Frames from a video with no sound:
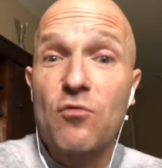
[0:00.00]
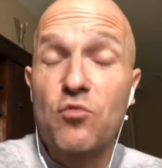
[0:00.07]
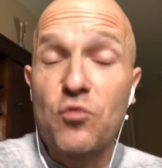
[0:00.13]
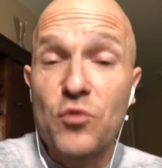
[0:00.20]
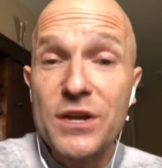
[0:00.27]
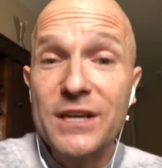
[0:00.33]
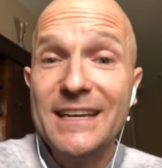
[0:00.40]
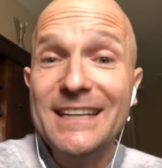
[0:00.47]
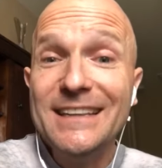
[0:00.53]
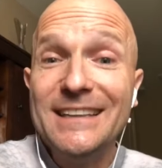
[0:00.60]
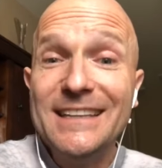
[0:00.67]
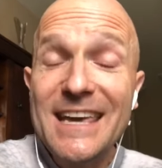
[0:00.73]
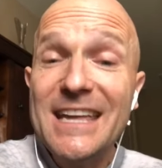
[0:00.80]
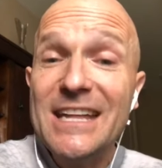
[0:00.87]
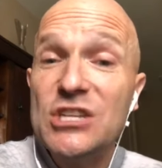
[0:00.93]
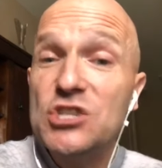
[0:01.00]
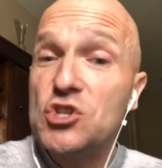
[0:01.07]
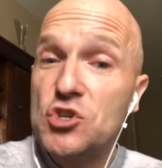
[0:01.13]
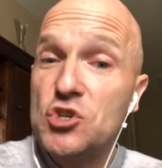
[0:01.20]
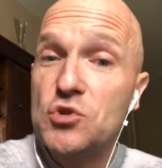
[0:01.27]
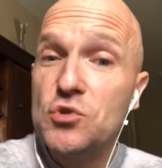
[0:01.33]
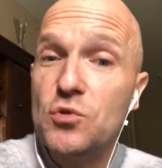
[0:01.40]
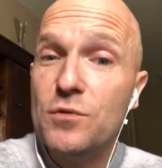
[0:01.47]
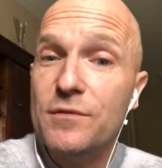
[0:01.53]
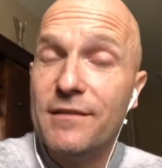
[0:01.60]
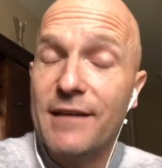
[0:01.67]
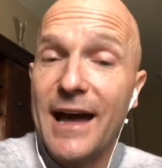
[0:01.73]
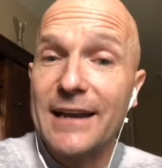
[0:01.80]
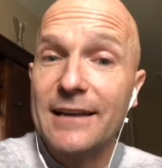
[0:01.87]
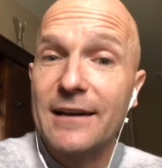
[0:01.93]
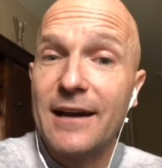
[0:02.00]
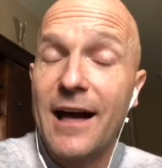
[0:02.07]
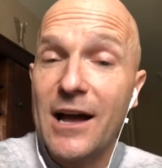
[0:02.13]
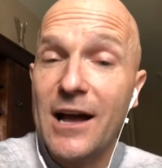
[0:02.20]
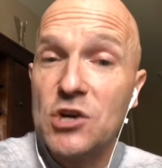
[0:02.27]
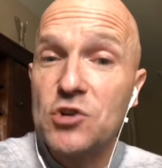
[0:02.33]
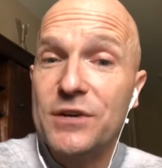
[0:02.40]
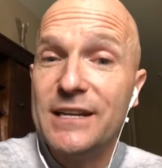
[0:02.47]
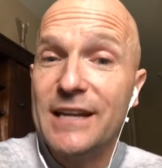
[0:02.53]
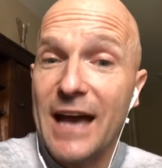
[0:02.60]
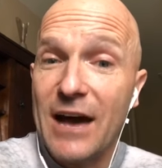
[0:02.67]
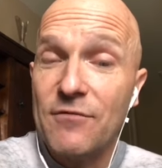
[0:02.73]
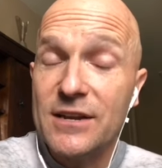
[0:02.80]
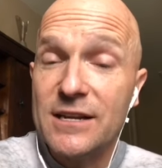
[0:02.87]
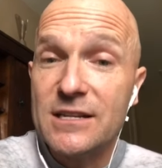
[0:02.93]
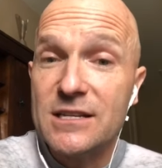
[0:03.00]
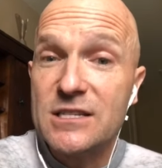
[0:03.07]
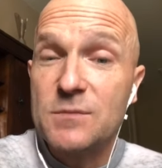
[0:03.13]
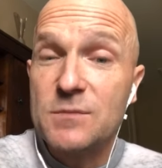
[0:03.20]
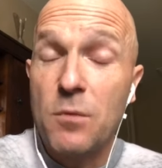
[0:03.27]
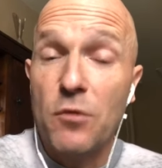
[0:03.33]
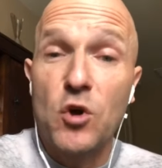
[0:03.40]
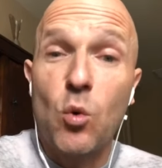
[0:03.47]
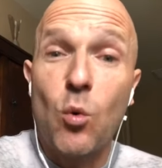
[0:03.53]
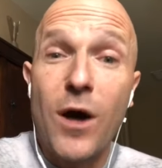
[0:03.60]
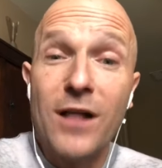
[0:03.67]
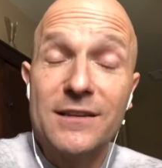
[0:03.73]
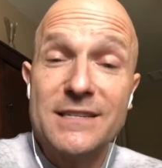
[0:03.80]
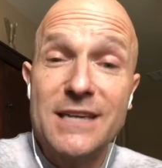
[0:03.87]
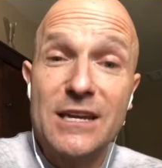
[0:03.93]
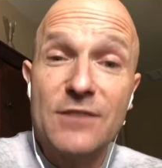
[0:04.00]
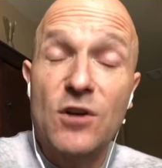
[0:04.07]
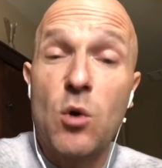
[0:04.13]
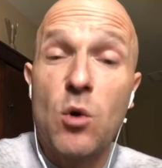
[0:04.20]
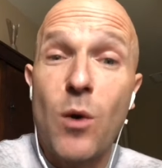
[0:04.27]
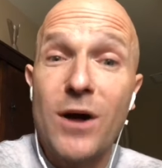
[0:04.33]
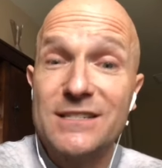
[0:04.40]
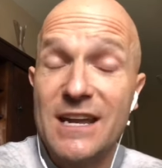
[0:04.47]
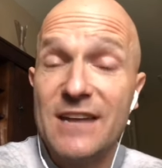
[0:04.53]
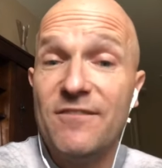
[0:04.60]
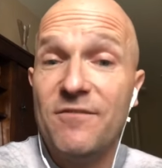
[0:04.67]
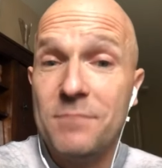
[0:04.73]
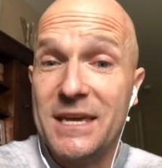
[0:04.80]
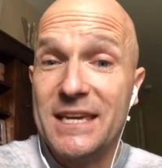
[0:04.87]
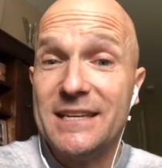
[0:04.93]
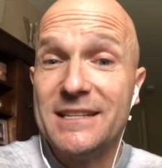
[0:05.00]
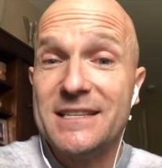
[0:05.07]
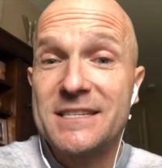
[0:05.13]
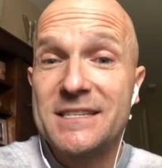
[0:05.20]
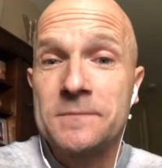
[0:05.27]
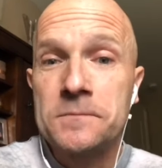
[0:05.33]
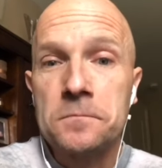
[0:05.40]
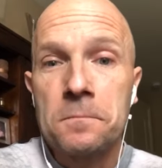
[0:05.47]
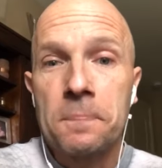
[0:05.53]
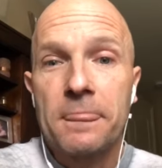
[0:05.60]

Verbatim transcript: really leads to that concrete evidence, both qualitative and quantitative means